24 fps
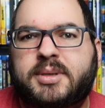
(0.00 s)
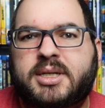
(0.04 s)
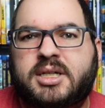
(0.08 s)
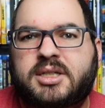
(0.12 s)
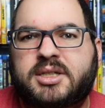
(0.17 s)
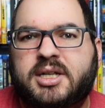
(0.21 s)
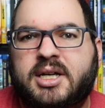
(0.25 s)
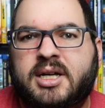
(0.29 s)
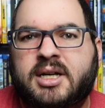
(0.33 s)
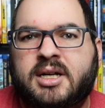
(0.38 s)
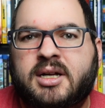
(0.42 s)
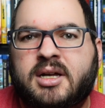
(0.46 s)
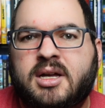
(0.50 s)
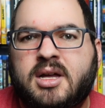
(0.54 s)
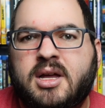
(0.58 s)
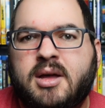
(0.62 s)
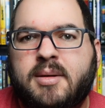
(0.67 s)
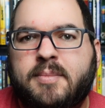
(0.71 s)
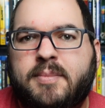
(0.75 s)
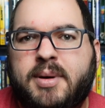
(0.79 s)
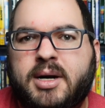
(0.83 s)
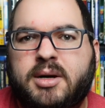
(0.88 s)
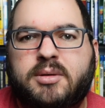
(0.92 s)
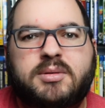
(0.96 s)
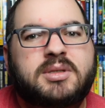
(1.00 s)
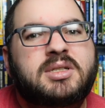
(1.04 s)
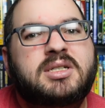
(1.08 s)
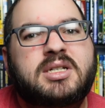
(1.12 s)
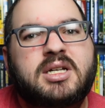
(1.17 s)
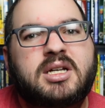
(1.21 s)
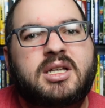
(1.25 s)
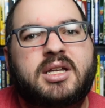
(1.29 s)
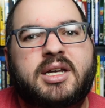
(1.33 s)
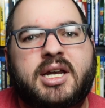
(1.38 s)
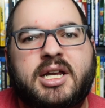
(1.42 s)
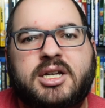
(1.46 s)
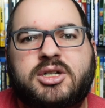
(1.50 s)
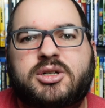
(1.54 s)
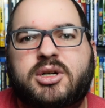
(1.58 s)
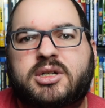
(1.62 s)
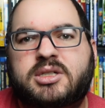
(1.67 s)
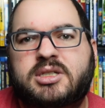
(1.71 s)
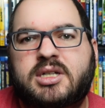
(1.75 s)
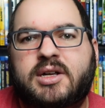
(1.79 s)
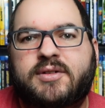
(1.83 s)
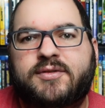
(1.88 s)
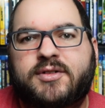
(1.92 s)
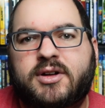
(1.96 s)
building, but it was still an
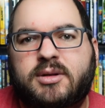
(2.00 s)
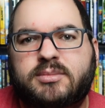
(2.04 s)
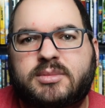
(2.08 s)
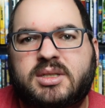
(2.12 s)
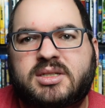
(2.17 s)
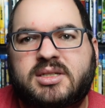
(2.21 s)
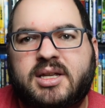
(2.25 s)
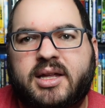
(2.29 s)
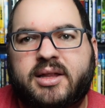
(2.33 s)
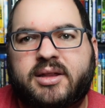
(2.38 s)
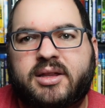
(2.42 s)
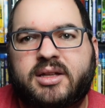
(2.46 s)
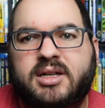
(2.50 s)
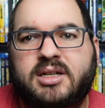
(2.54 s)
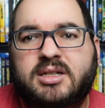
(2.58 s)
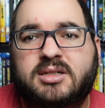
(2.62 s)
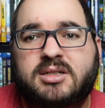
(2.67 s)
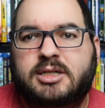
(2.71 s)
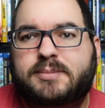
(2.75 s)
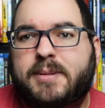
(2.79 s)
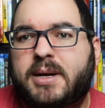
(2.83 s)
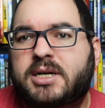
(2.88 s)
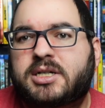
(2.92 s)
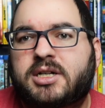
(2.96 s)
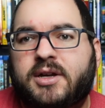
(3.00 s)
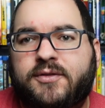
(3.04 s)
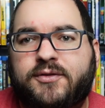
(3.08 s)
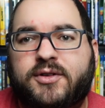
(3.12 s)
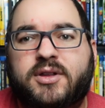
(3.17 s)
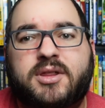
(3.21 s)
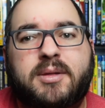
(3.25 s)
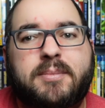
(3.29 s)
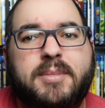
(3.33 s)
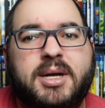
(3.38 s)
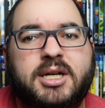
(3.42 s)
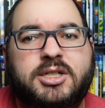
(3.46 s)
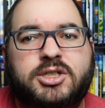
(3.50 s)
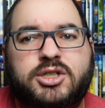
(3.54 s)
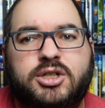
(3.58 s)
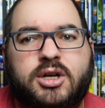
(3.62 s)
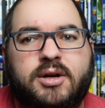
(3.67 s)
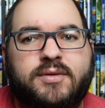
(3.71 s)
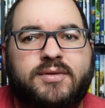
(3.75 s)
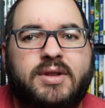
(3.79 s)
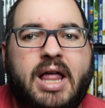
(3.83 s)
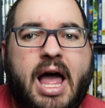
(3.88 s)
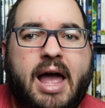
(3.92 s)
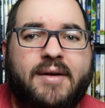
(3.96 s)
interesting film to say the least, especially for the
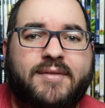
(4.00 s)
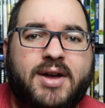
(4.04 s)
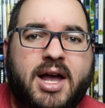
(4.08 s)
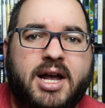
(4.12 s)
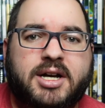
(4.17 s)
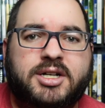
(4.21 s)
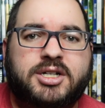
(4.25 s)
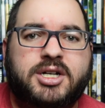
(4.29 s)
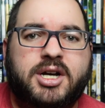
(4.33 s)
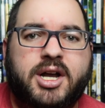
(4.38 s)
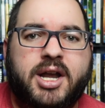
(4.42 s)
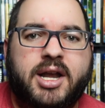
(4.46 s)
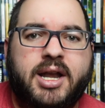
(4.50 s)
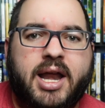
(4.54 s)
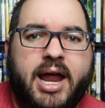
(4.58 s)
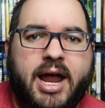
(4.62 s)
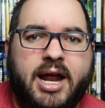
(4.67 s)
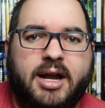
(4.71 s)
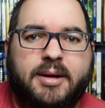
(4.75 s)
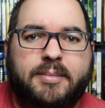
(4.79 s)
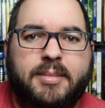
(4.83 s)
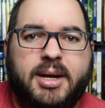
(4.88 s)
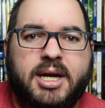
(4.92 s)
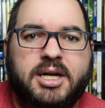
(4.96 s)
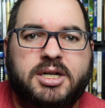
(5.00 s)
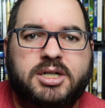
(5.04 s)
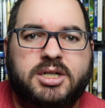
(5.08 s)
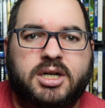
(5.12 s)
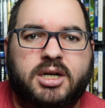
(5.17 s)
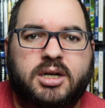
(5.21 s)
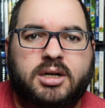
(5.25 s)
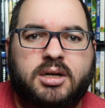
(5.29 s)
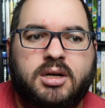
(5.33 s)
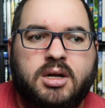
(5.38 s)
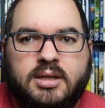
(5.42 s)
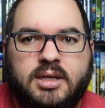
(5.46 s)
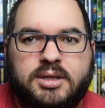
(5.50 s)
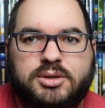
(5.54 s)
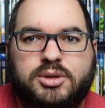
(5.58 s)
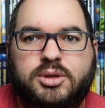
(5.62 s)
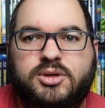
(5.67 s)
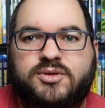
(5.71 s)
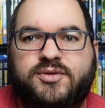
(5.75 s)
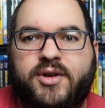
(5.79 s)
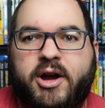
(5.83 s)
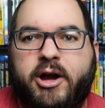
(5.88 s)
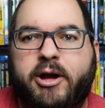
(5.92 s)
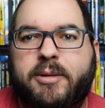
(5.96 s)
mixture of live action and animation. This
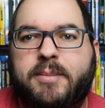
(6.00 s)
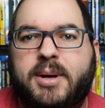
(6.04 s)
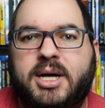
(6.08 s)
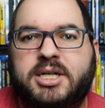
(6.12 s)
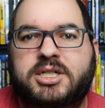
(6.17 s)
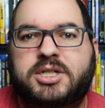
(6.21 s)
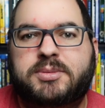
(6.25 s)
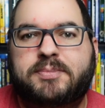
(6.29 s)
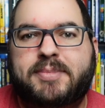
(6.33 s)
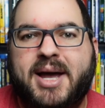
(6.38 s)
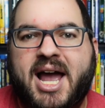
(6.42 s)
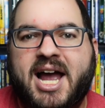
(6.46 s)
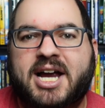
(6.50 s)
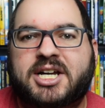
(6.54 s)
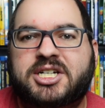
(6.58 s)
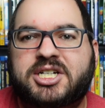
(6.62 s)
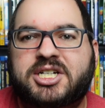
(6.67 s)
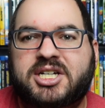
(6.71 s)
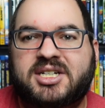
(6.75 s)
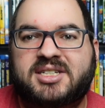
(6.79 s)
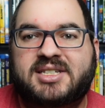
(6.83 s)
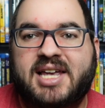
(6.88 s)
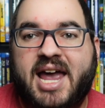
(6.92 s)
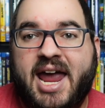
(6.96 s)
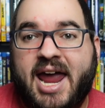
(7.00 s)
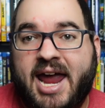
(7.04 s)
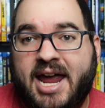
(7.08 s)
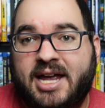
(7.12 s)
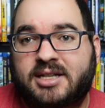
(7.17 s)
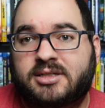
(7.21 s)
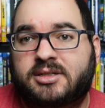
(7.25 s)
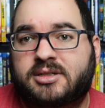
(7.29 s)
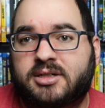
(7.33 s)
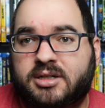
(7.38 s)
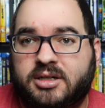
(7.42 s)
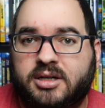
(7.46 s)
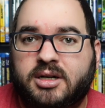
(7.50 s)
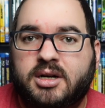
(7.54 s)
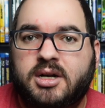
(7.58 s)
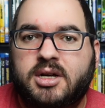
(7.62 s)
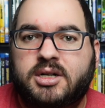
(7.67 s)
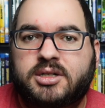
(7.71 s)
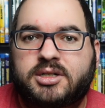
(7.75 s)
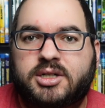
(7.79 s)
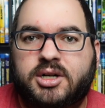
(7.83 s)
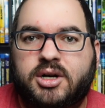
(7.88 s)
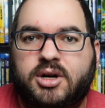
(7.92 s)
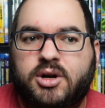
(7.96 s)
was very much Bakshi's answer
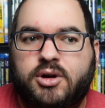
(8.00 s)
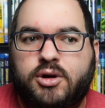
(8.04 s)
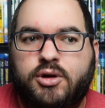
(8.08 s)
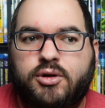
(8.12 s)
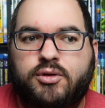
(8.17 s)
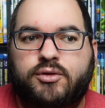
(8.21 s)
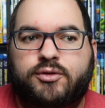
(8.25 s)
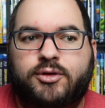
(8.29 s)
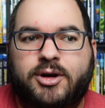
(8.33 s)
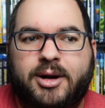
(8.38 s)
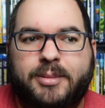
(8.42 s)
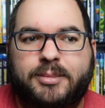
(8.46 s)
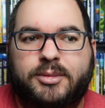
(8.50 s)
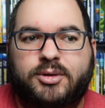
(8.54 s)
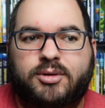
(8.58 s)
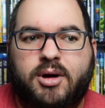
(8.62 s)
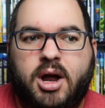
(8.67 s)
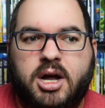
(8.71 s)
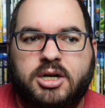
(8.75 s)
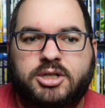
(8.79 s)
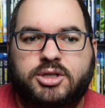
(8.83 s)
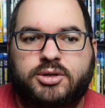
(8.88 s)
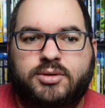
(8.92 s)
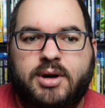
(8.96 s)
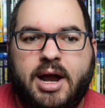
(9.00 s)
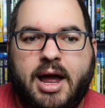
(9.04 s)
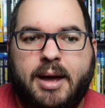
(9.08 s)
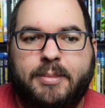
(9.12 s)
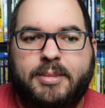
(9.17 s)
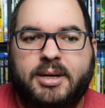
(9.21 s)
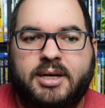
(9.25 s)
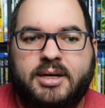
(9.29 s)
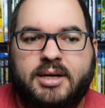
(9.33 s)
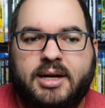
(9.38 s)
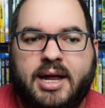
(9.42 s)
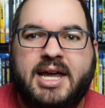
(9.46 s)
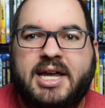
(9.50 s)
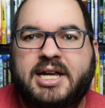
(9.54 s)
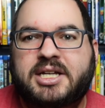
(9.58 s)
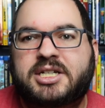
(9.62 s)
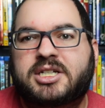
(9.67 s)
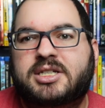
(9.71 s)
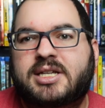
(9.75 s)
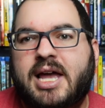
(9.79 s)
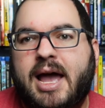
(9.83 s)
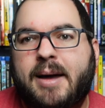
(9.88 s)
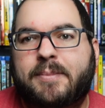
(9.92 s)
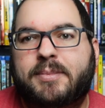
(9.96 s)
to Who Framed Roger Rabbit. He
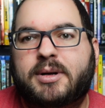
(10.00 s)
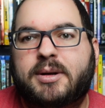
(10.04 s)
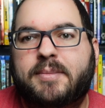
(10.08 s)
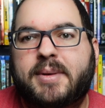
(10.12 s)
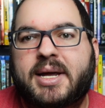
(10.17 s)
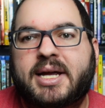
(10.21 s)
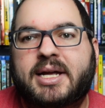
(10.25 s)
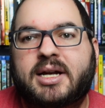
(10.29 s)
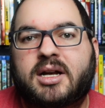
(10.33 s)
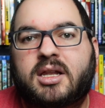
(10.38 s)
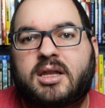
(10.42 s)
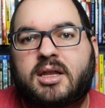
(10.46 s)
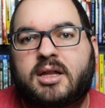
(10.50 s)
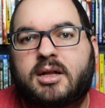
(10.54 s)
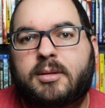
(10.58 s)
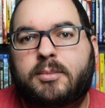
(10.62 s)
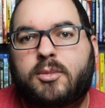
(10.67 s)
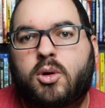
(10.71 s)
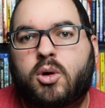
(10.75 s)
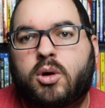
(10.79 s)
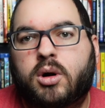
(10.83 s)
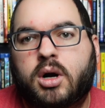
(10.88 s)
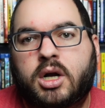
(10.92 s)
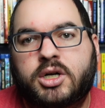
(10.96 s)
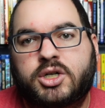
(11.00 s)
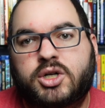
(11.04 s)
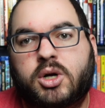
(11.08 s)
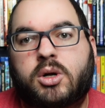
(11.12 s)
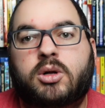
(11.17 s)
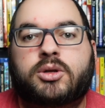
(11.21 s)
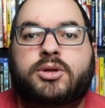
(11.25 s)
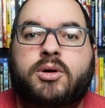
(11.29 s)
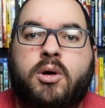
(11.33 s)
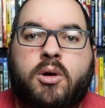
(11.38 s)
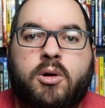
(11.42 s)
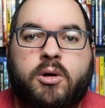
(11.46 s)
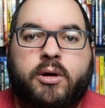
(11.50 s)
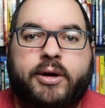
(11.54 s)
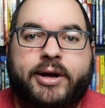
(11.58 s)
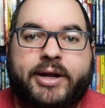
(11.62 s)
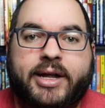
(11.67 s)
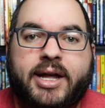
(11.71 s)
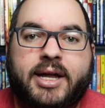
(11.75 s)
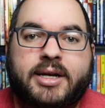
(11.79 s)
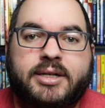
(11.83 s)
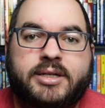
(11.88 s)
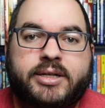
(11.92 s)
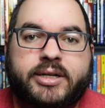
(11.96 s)
just happened to make it a little more adult
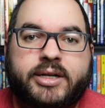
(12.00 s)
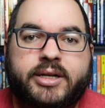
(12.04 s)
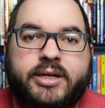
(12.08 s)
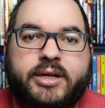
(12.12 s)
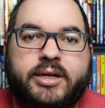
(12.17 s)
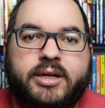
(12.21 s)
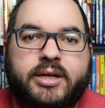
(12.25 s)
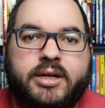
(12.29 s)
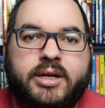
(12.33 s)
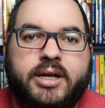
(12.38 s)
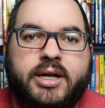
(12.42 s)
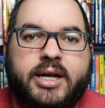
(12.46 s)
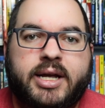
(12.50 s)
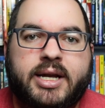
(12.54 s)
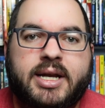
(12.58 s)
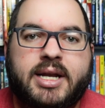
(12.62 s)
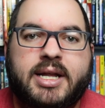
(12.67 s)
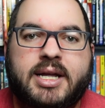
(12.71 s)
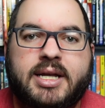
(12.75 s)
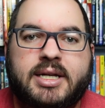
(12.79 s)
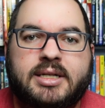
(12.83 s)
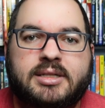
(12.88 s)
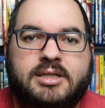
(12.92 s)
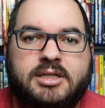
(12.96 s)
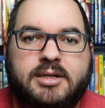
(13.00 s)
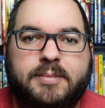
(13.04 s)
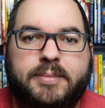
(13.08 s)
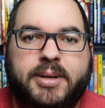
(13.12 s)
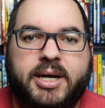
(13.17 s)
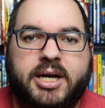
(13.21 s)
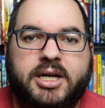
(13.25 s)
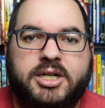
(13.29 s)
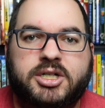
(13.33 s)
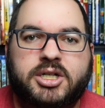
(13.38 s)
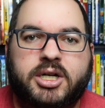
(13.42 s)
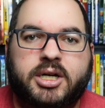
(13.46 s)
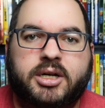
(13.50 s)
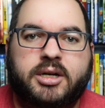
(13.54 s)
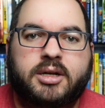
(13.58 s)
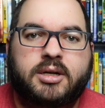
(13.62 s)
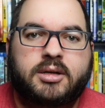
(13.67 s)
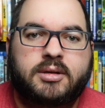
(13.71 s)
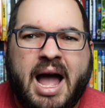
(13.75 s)
oriented in his depiction.